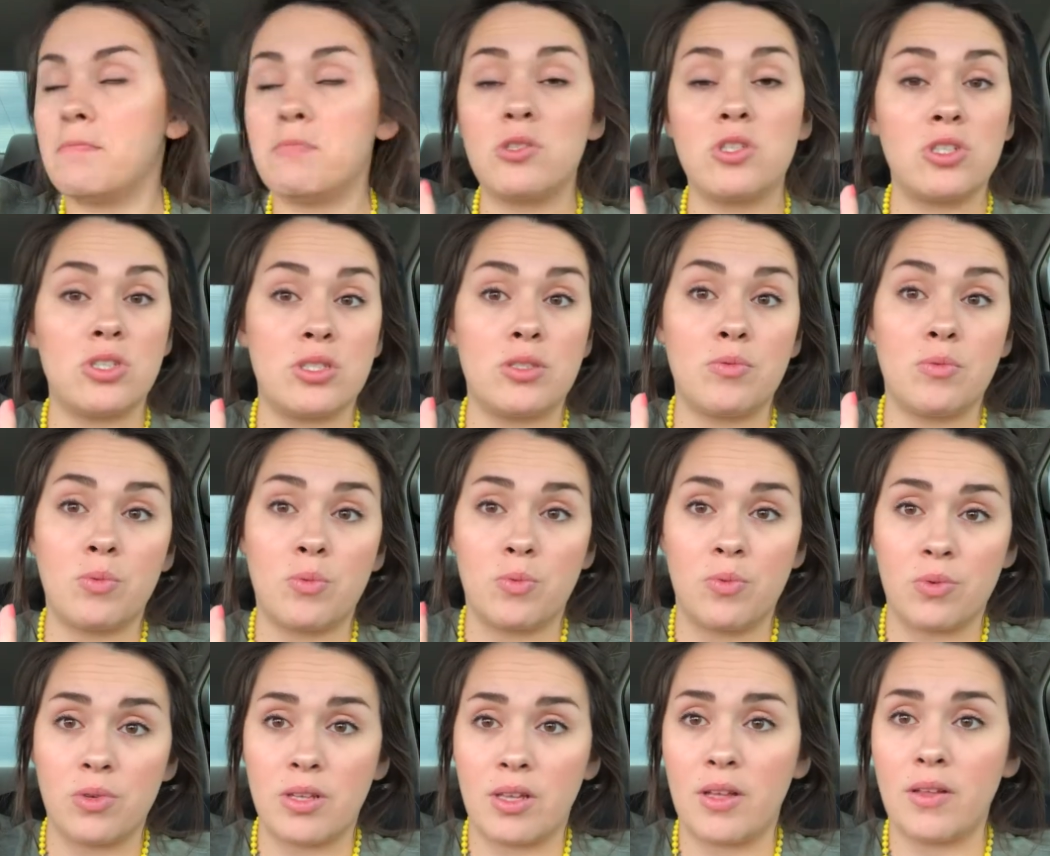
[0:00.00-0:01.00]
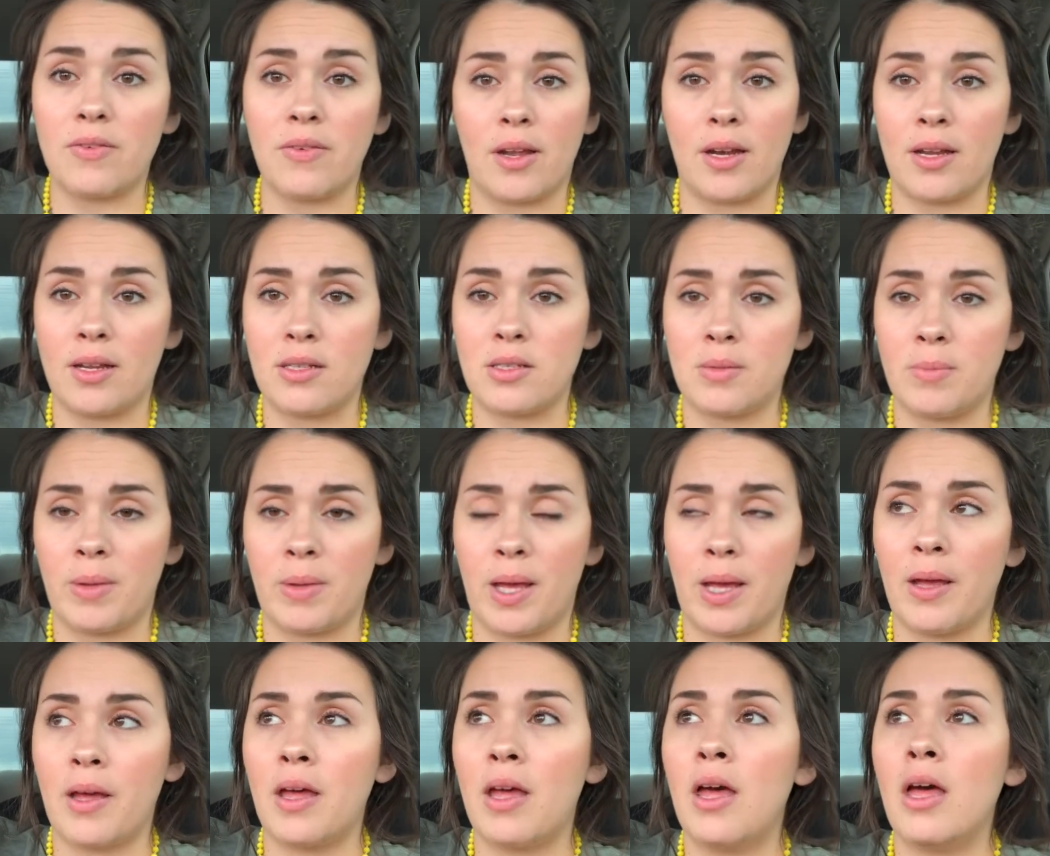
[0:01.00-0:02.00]
which is really funny to
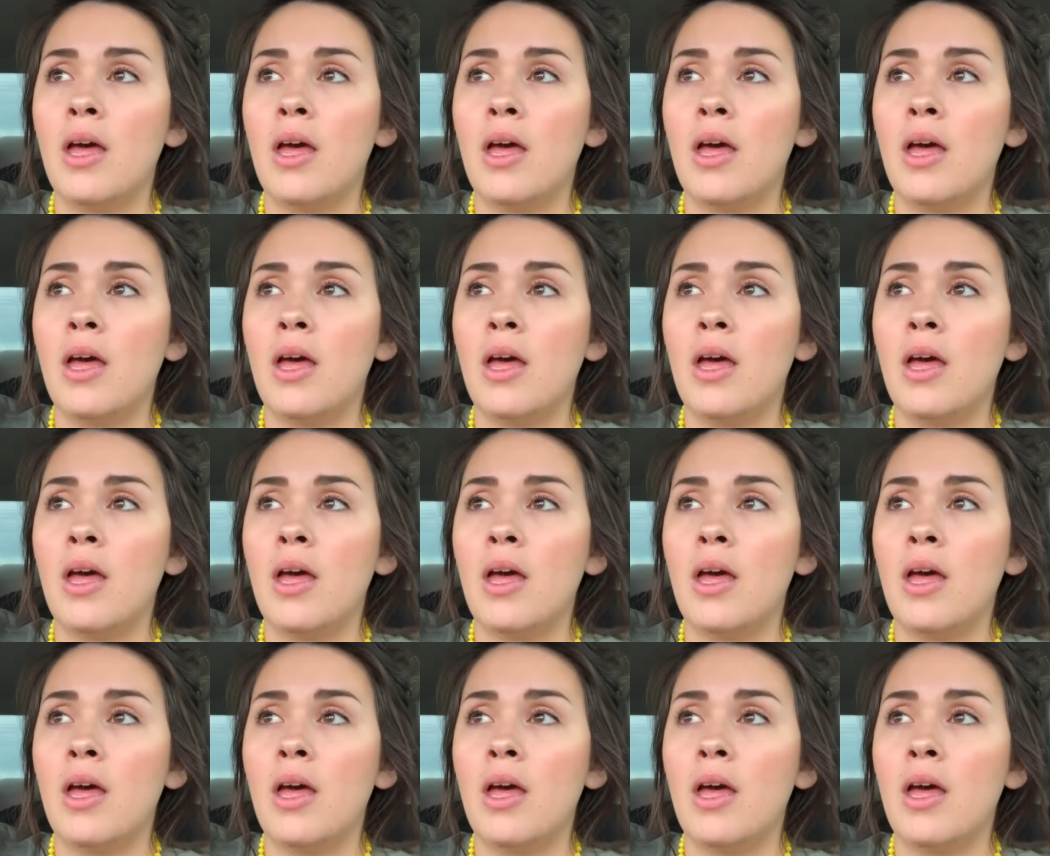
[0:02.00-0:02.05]
me,